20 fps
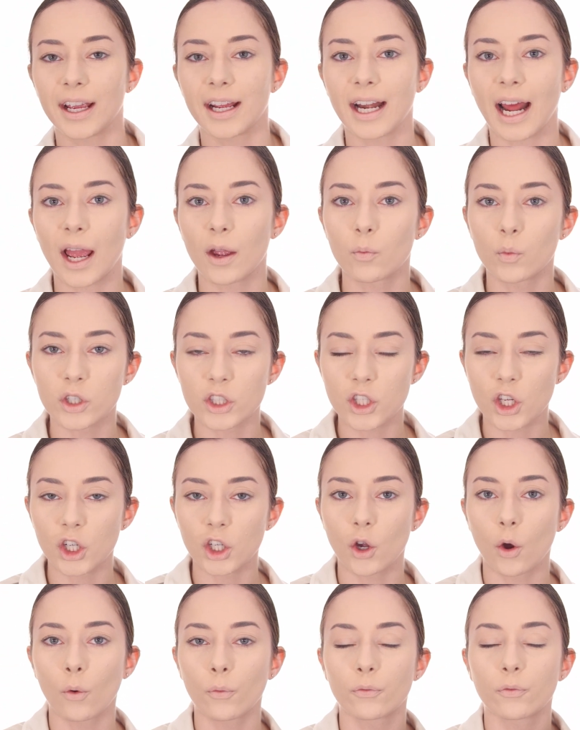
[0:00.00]
and I was
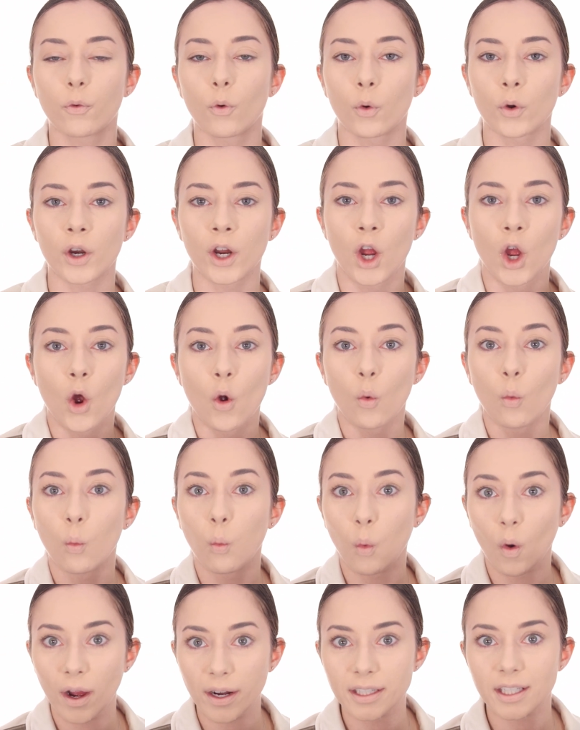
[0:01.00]
gonna go for
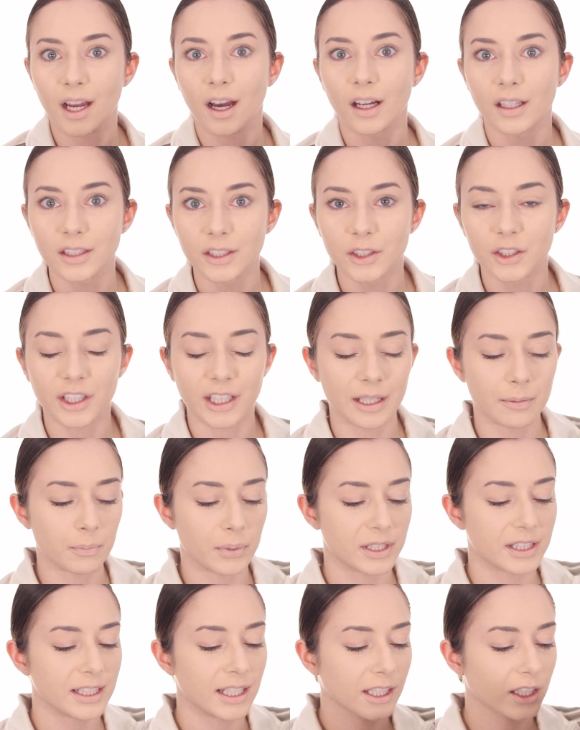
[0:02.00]
one color in
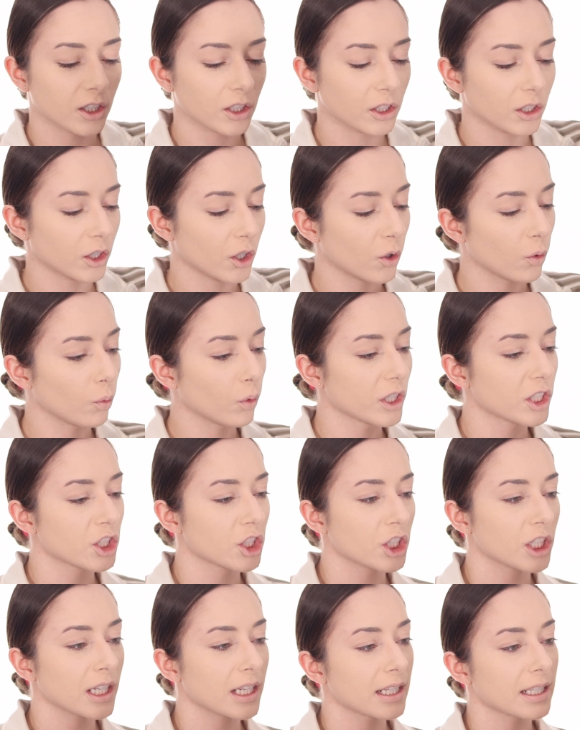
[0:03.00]
particular,
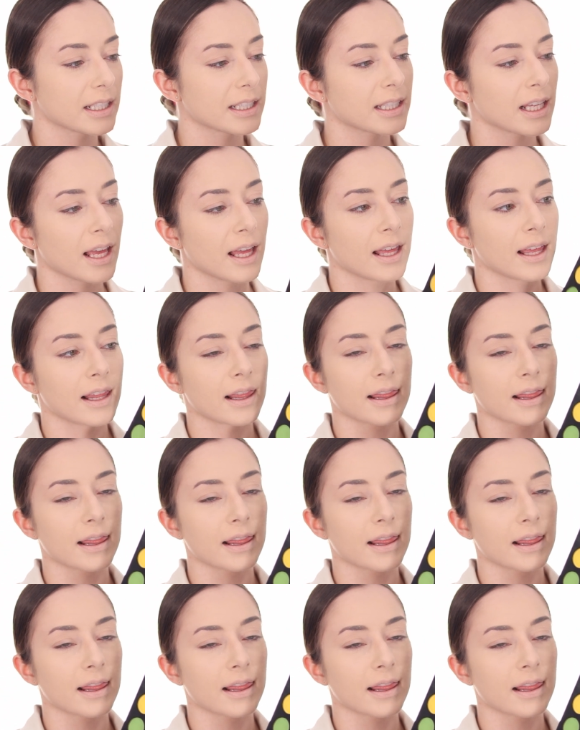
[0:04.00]
which is